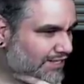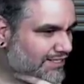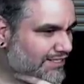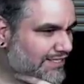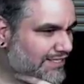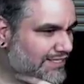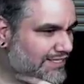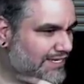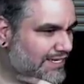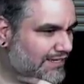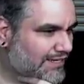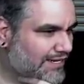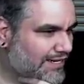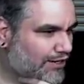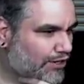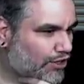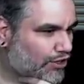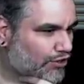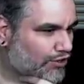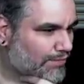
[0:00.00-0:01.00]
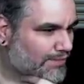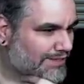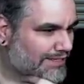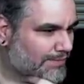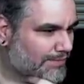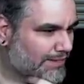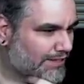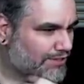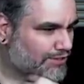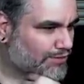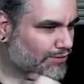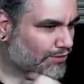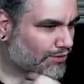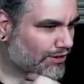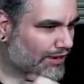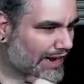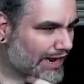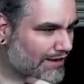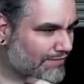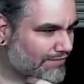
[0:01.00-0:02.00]
Because it like, doesn't hit, like, our Cryptic Commands
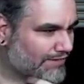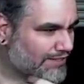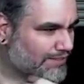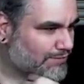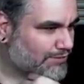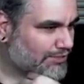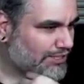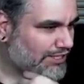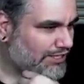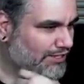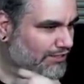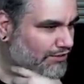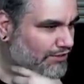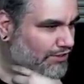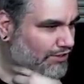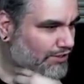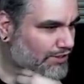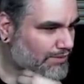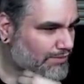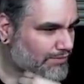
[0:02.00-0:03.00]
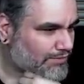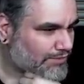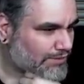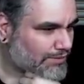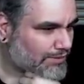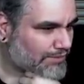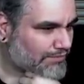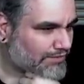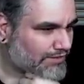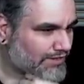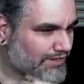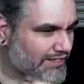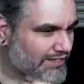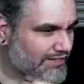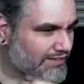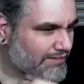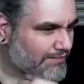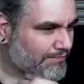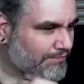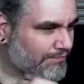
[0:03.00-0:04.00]
or our Advents, which I think are the cards we really want to
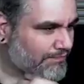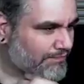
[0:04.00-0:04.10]
find.